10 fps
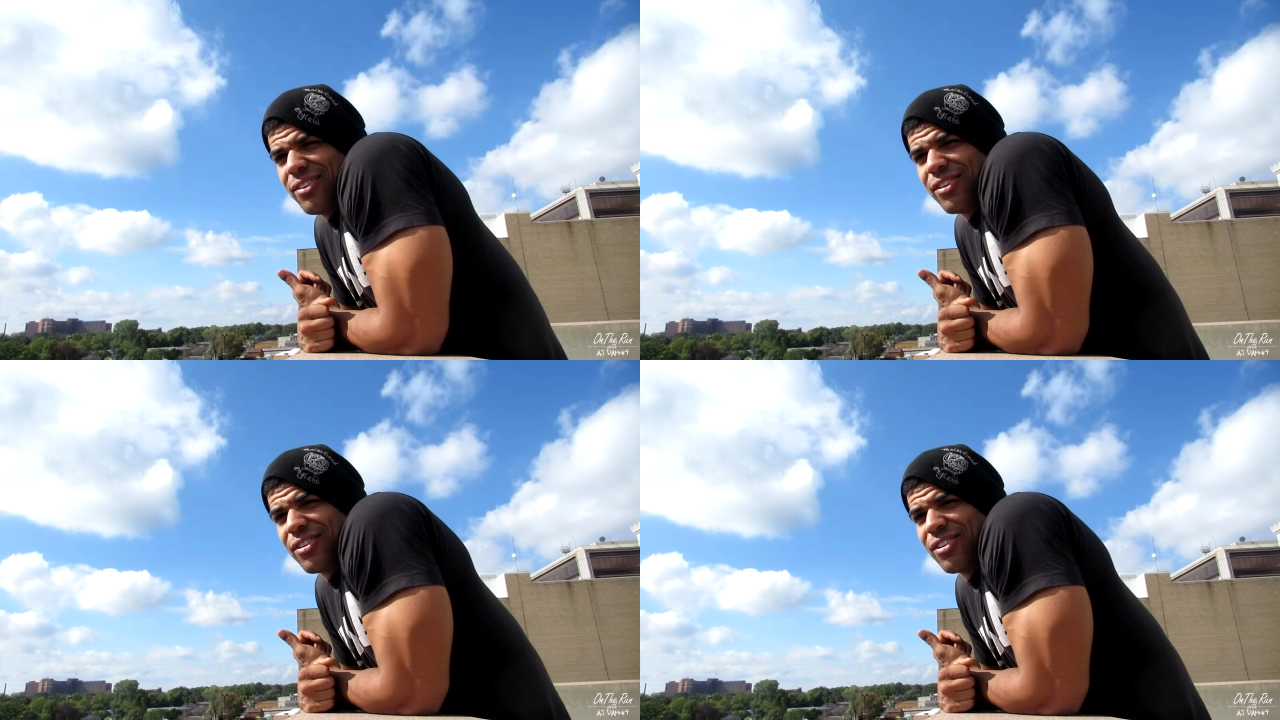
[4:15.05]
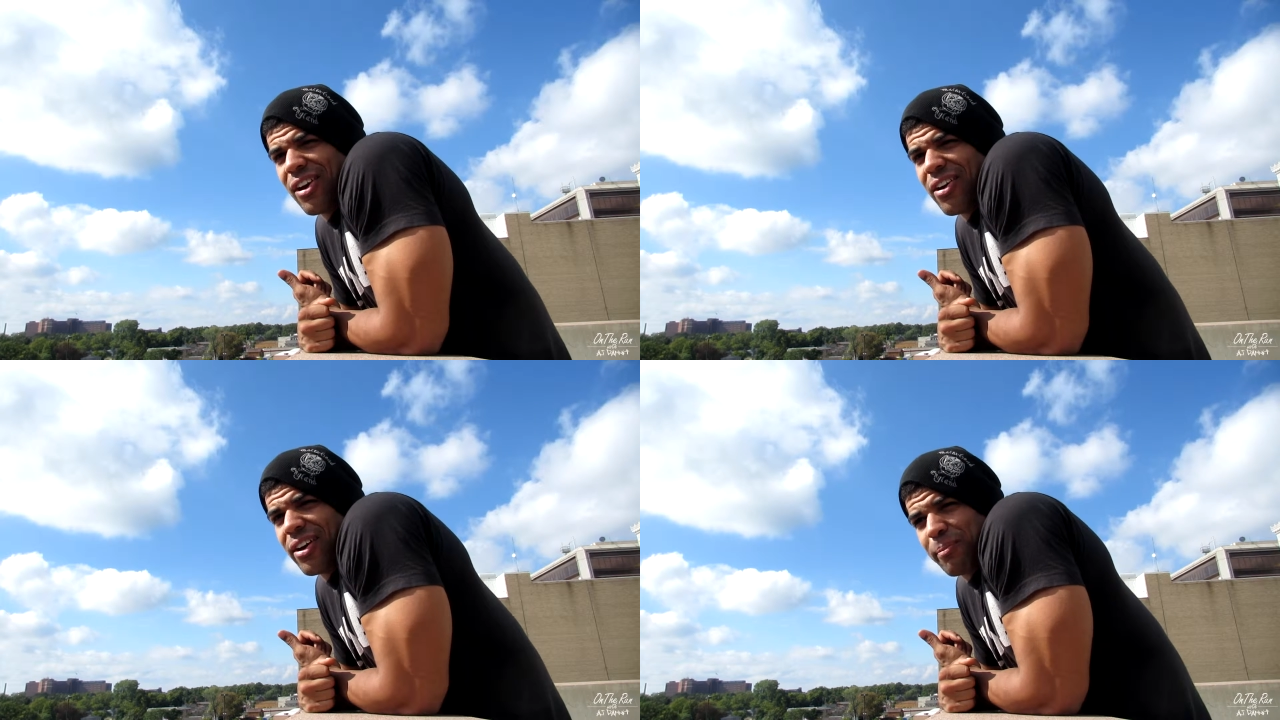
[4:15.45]
just
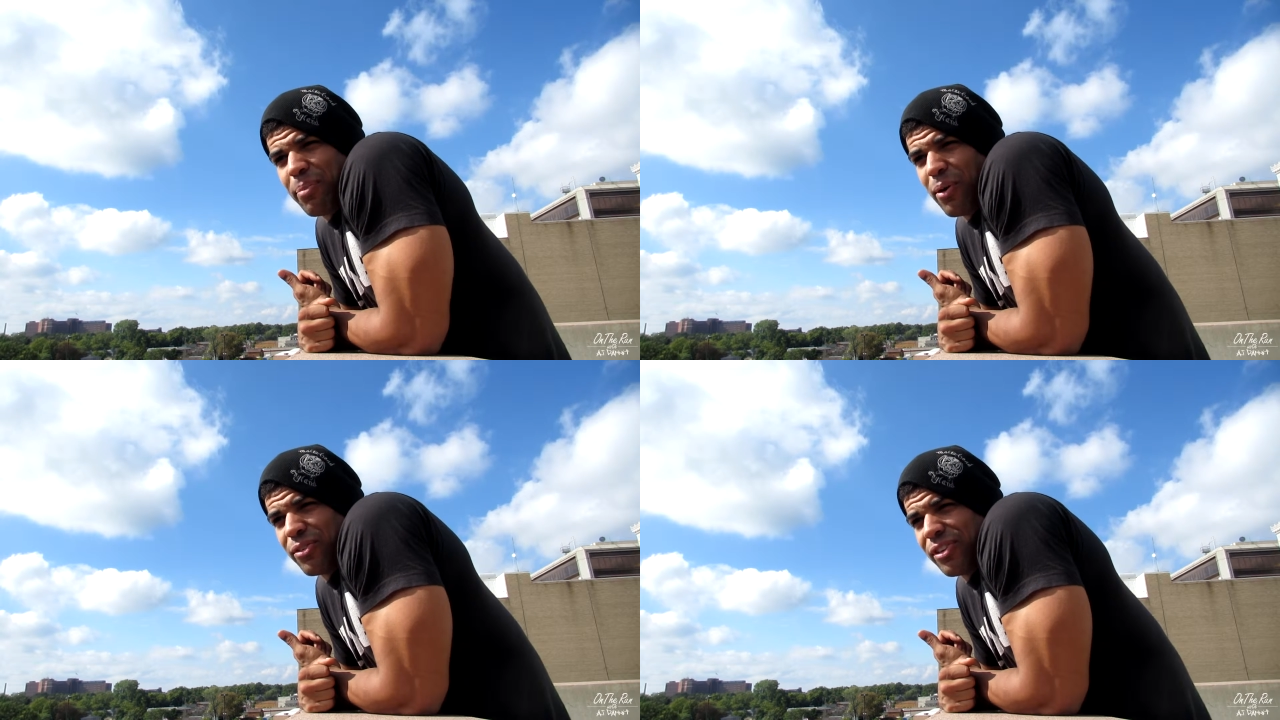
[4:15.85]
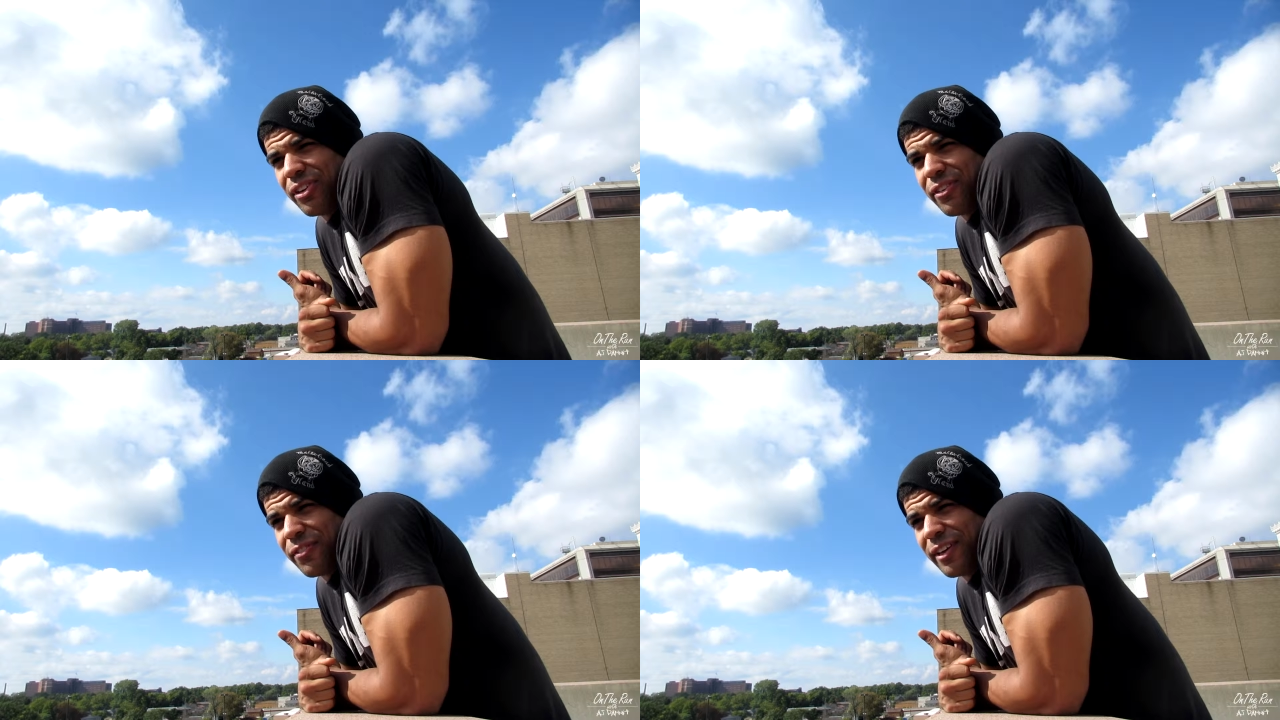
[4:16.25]
share it. Post it to
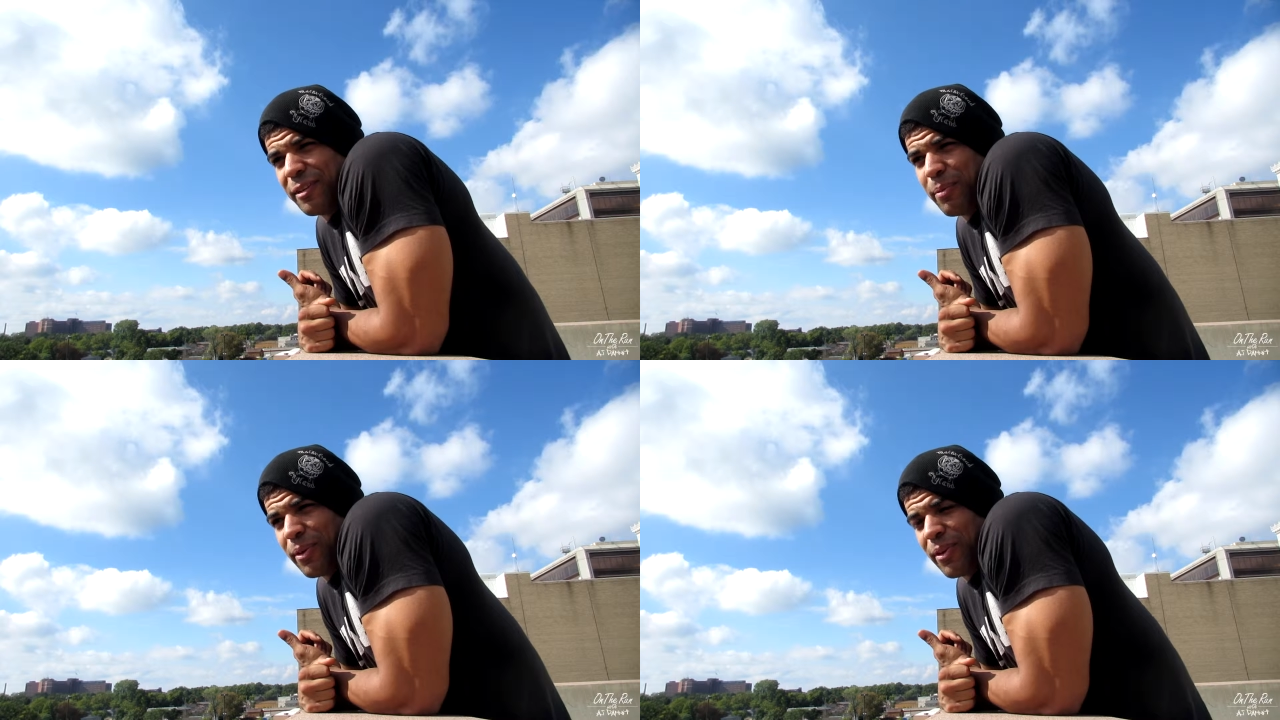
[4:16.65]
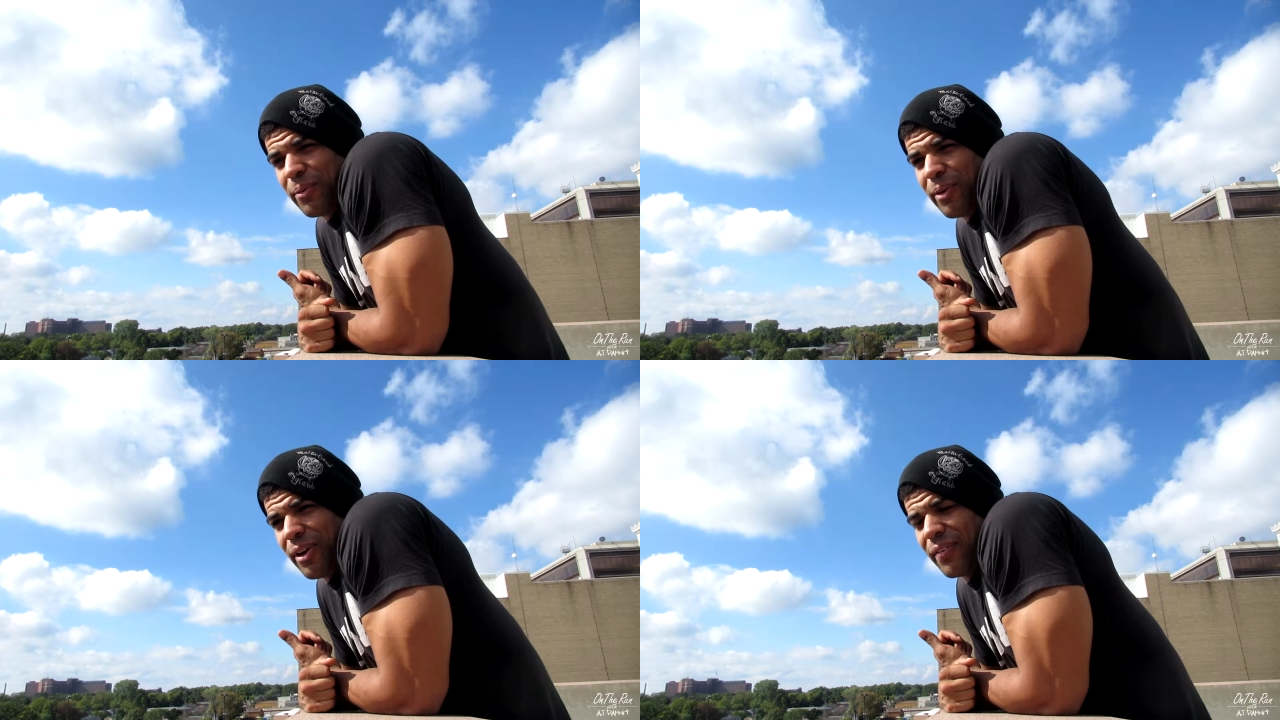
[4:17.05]
your Facebook
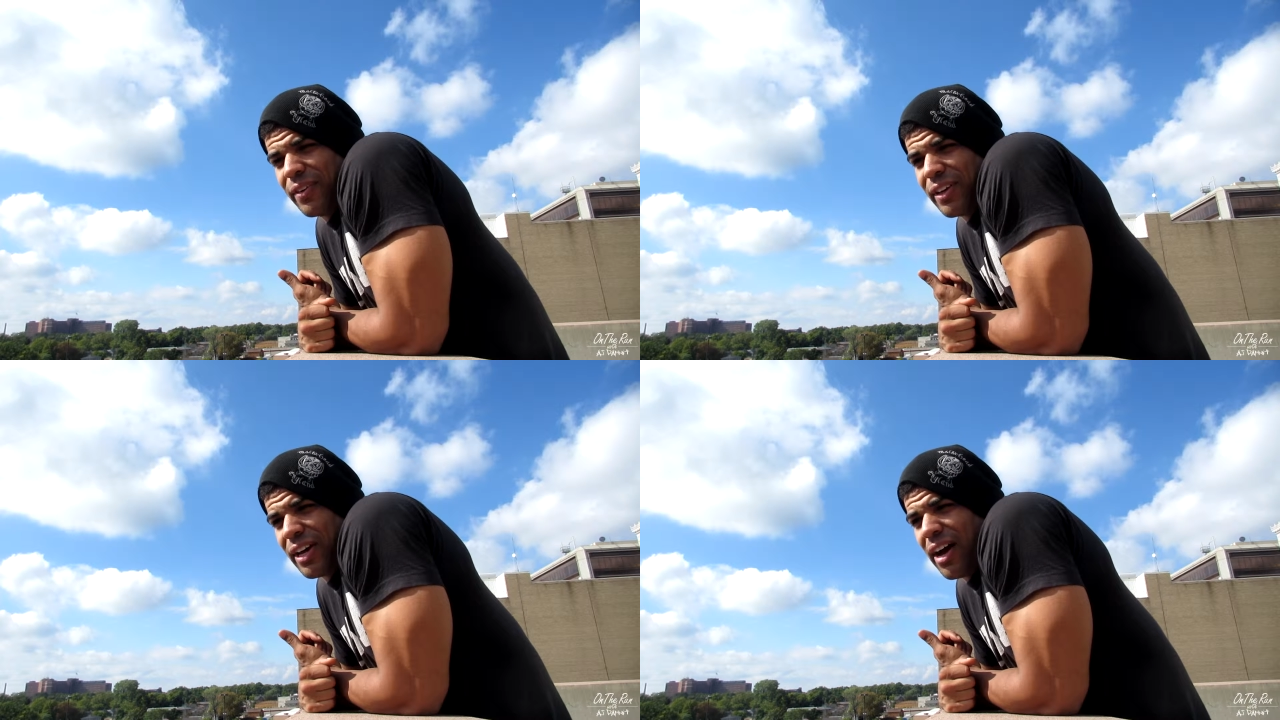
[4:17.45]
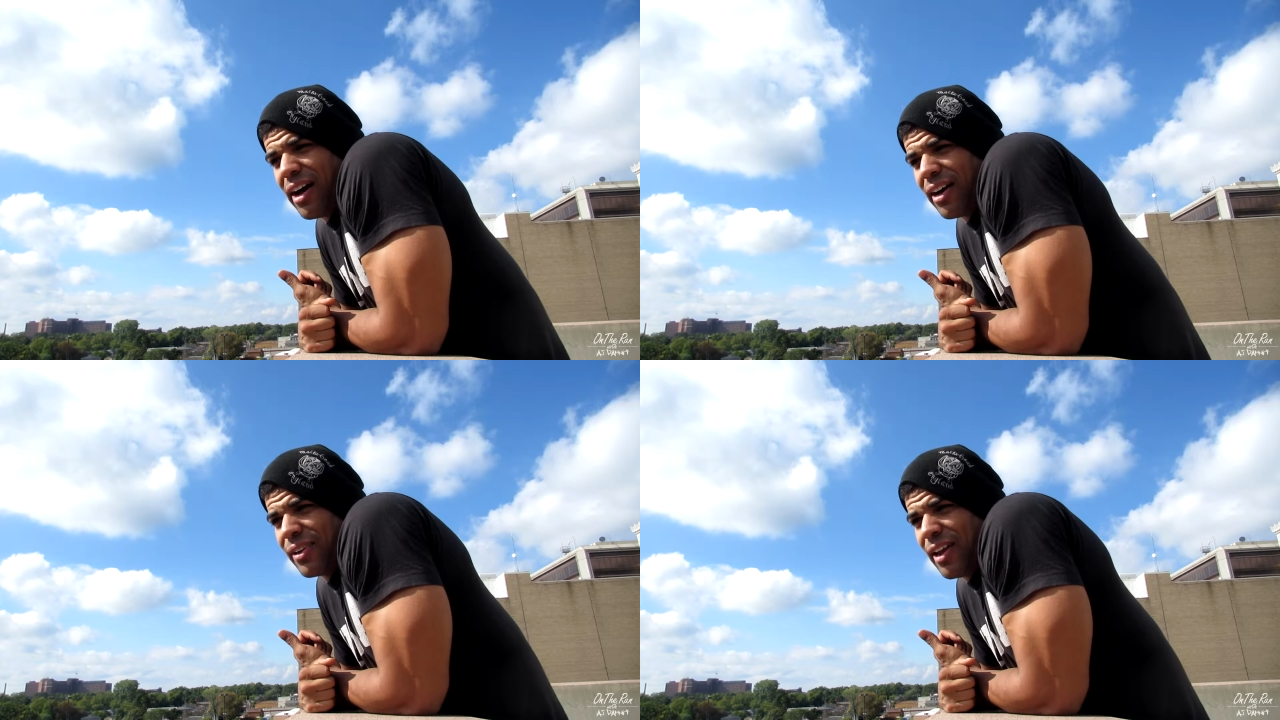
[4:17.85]
or whatever you got.